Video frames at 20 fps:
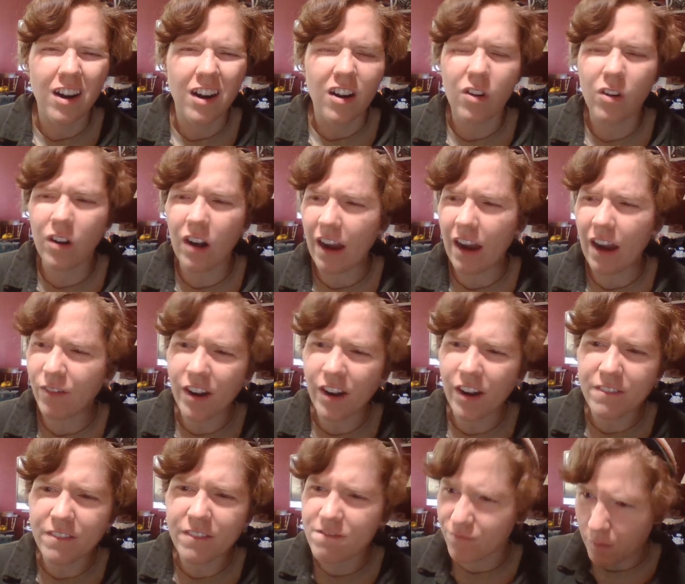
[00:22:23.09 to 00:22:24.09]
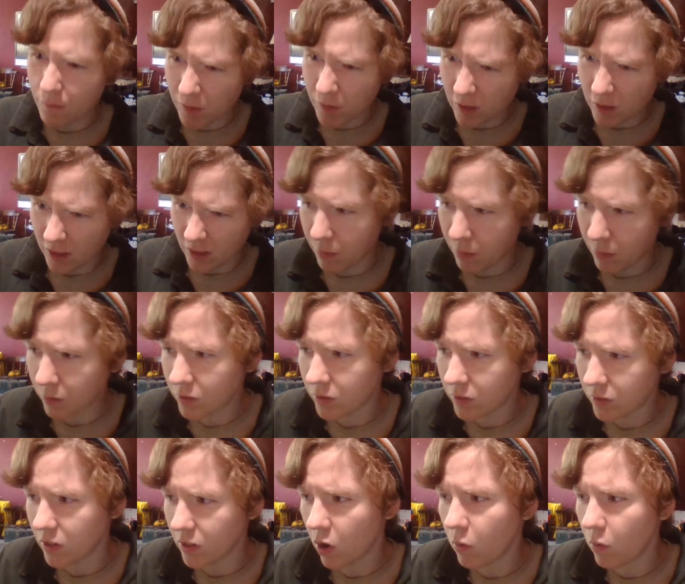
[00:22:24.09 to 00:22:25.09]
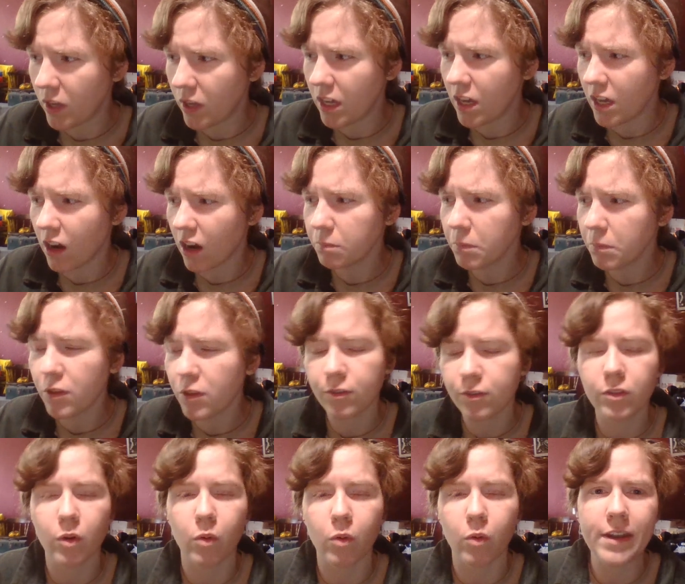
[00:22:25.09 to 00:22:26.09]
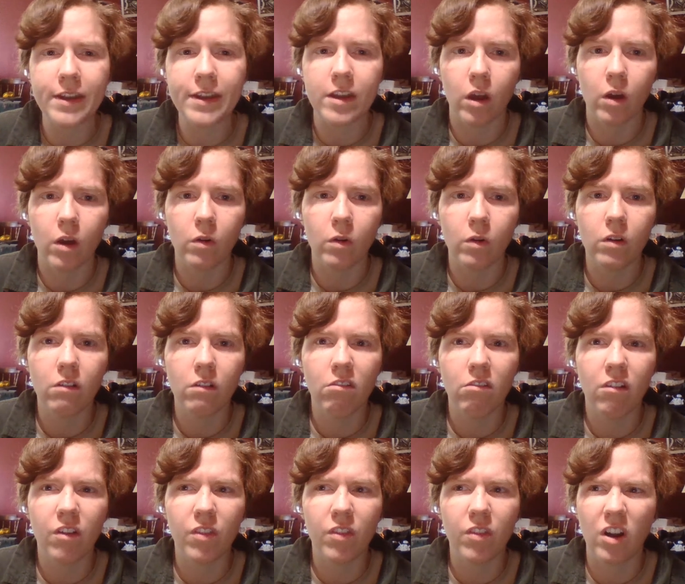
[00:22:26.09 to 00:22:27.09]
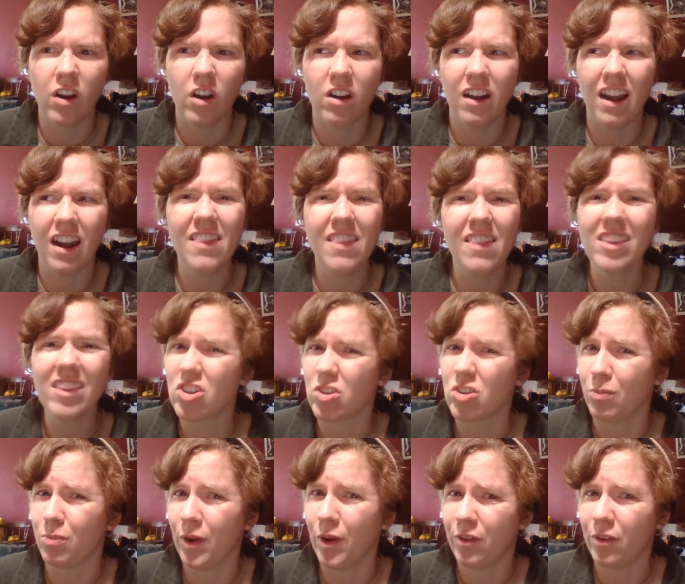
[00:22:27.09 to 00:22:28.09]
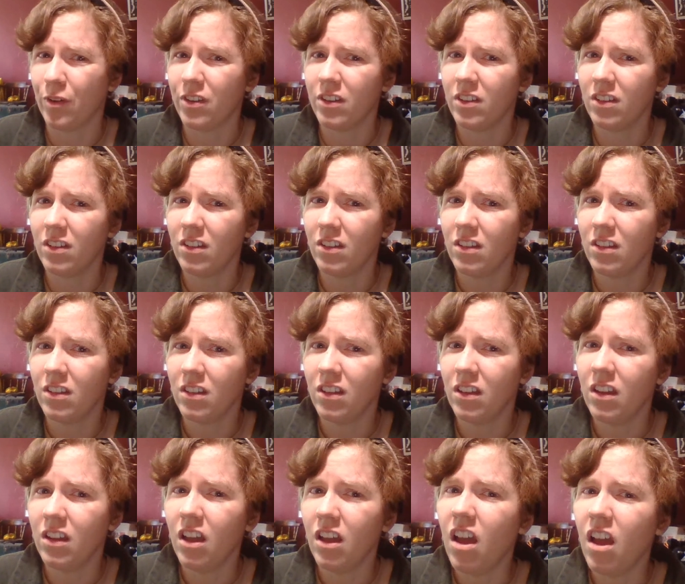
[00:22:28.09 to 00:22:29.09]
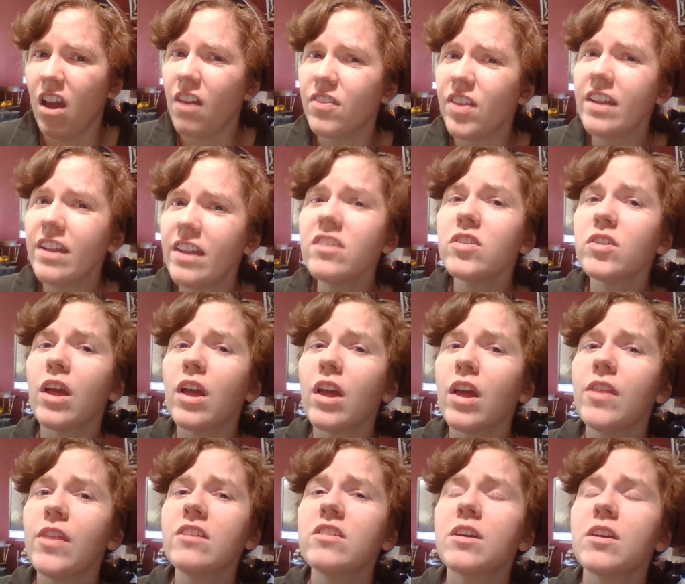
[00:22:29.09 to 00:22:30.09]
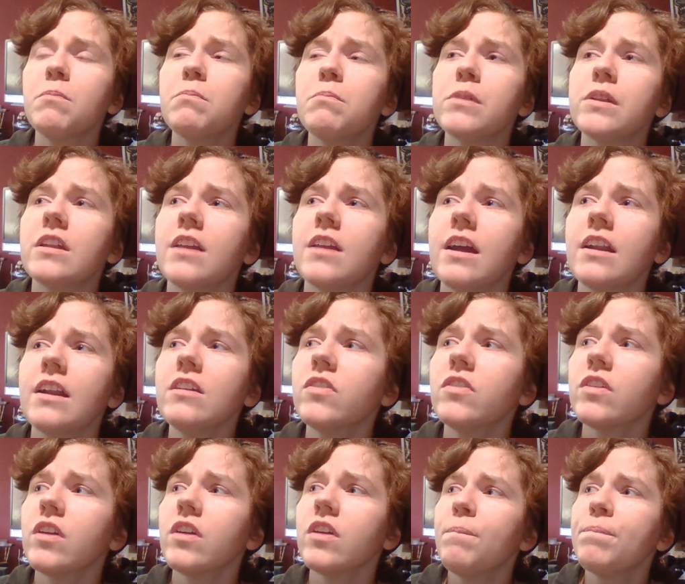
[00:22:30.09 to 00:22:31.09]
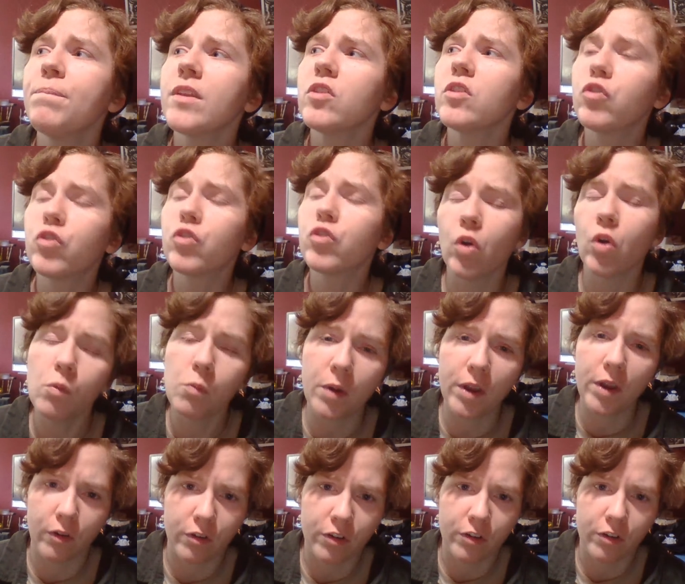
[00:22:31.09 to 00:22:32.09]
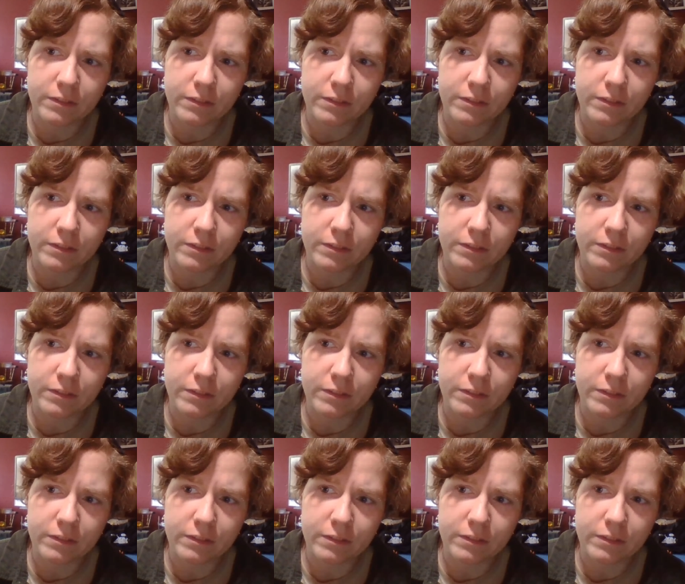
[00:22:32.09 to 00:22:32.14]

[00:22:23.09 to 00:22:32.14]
Or I read from the same person, oh, he hugged me through the window of the car. And that's just weird. That is so weird.